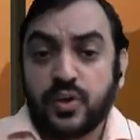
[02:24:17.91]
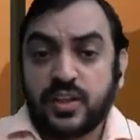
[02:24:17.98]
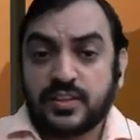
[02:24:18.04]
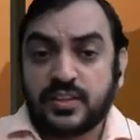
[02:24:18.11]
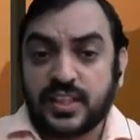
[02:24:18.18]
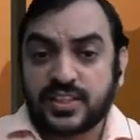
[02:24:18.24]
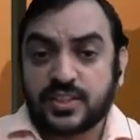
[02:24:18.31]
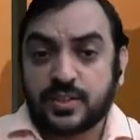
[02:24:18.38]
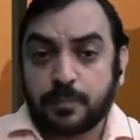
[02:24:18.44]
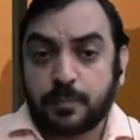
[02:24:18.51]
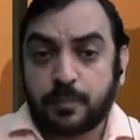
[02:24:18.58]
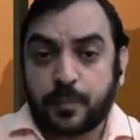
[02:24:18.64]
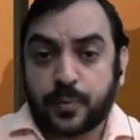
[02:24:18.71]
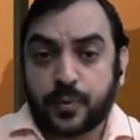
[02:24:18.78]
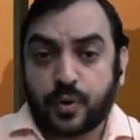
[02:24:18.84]
this
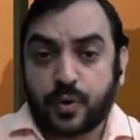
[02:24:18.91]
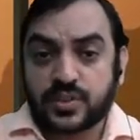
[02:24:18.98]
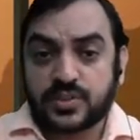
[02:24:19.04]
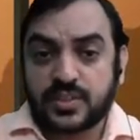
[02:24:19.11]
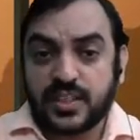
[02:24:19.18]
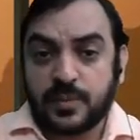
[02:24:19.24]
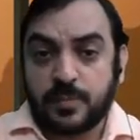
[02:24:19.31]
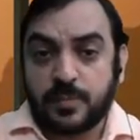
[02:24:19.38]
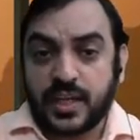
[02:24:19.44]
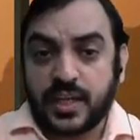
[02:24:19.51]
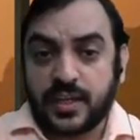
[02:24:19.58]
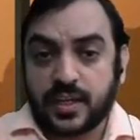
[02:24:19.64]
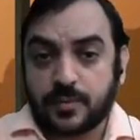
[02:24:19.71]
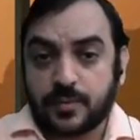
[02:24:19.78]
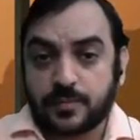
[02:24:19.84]
proxy
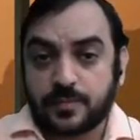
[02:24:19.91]
beta,